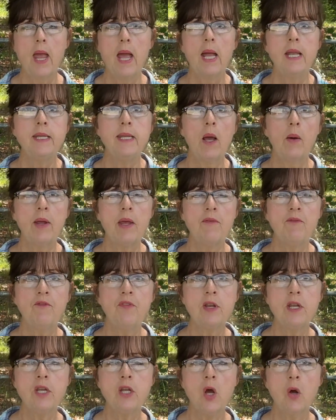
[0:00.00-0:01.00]
Now in
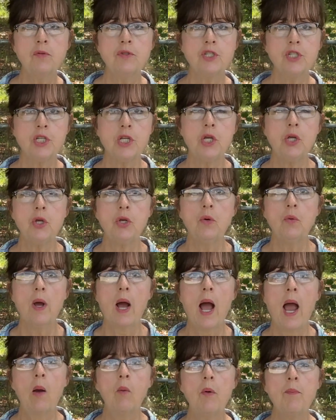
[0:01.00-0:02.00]
video 2,
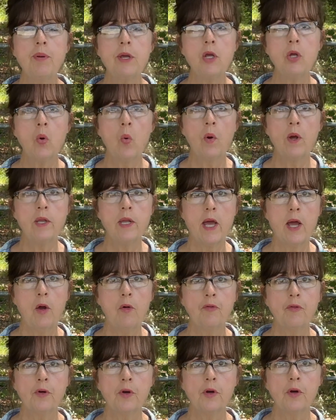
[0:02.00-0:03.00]
I will be going
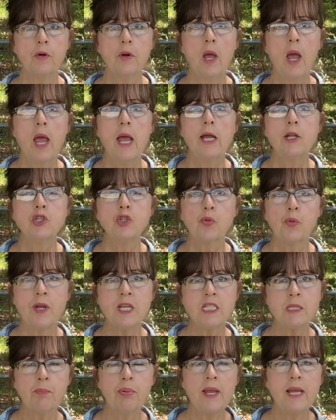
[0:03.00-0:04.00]
over
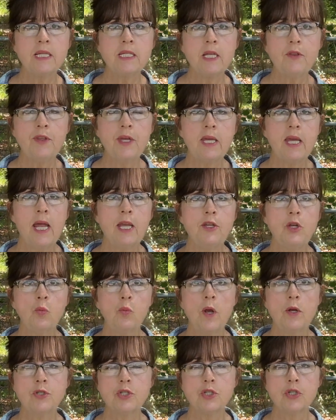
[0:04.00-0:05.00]
transplanting the candy
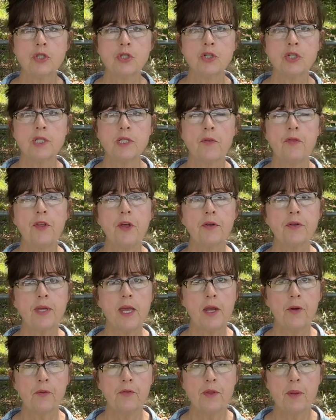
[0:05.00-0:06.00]
roasters, the
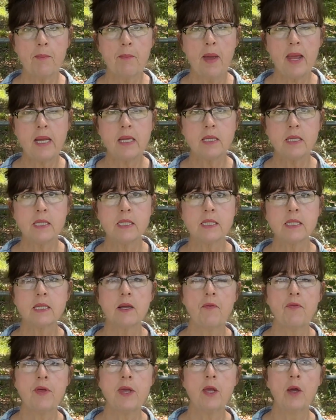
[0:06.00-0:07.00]
care and the maintenance
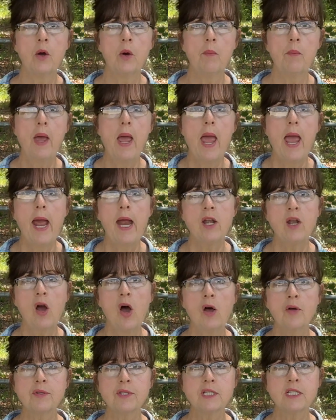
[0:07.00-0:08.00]
of them, and
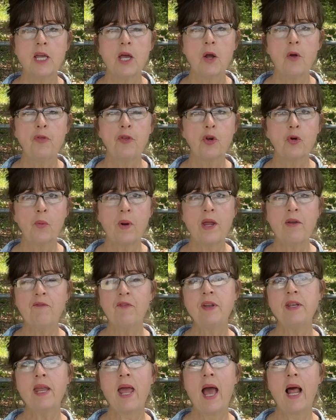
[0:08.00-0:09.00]
also the grand
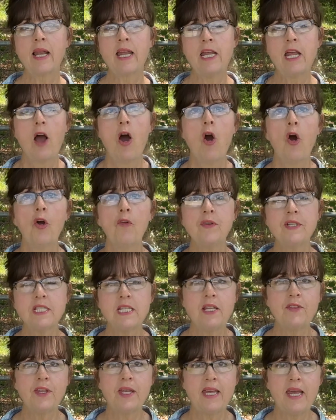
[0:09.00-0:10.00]
finale,
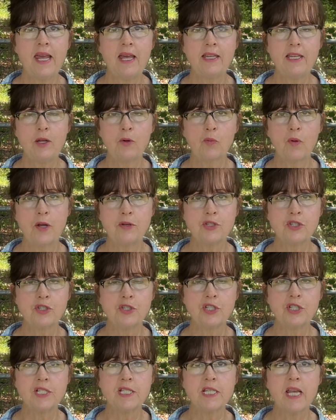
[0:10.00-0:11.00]
harvesting the candy
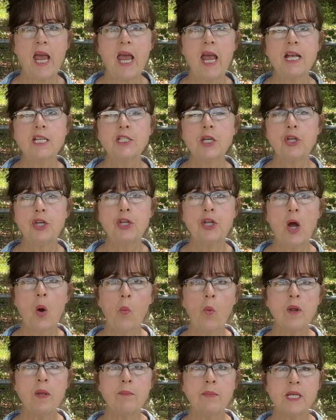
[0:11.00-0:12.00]
roasters. So you don't
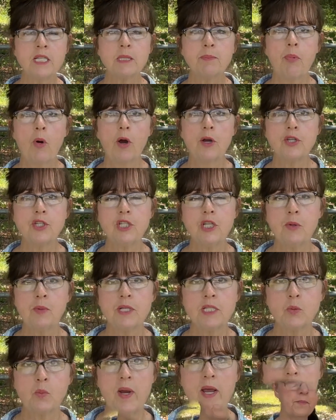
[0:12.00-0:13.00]
want to miss part 2
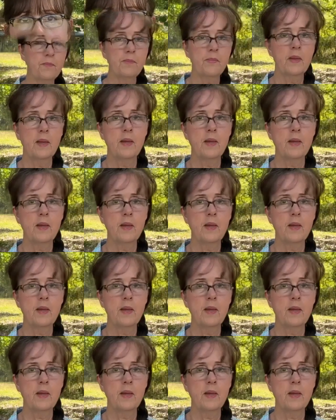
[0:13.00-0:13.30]
as well.